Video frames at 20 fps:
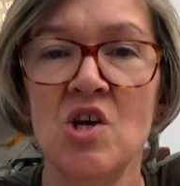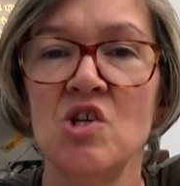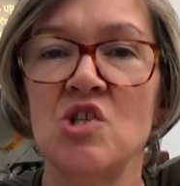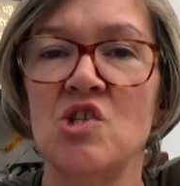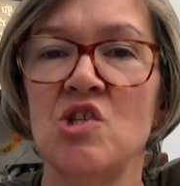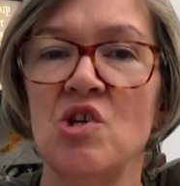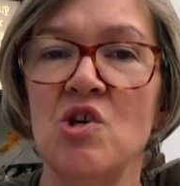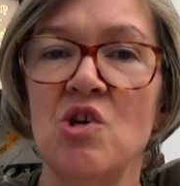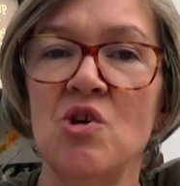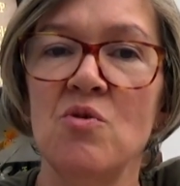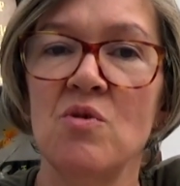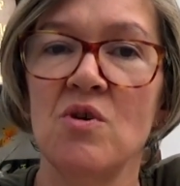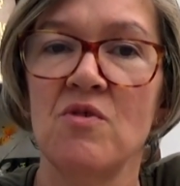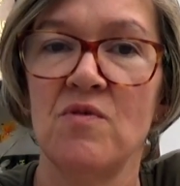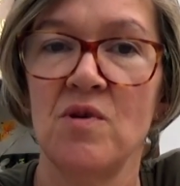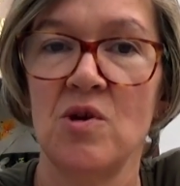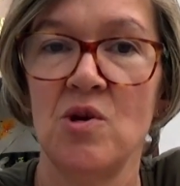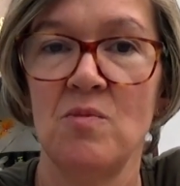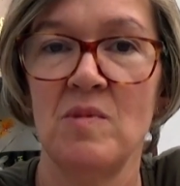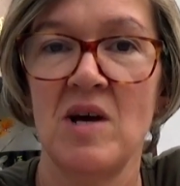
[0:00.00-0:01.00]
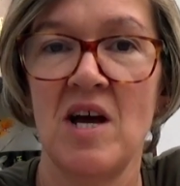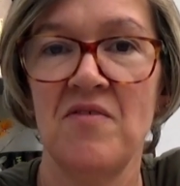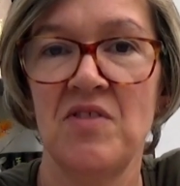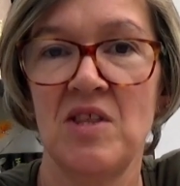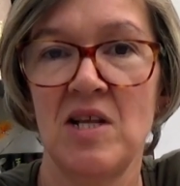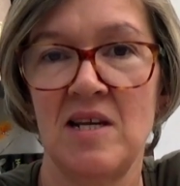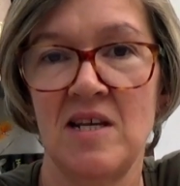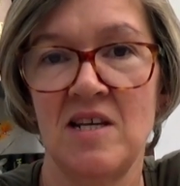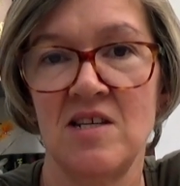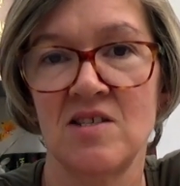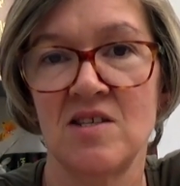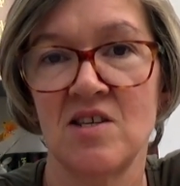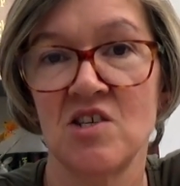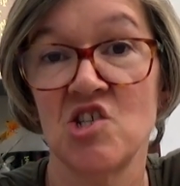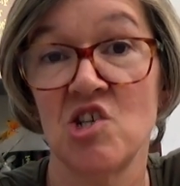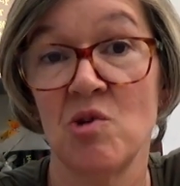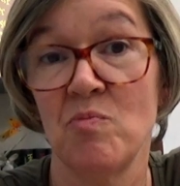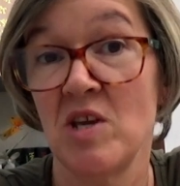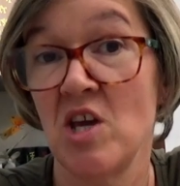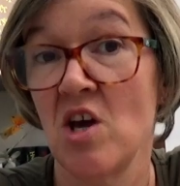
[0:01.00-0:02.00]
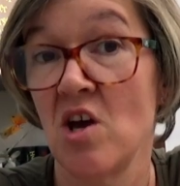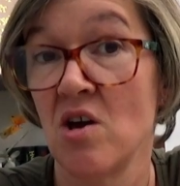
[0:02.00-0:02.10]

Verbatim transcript: two of whom at the least shall be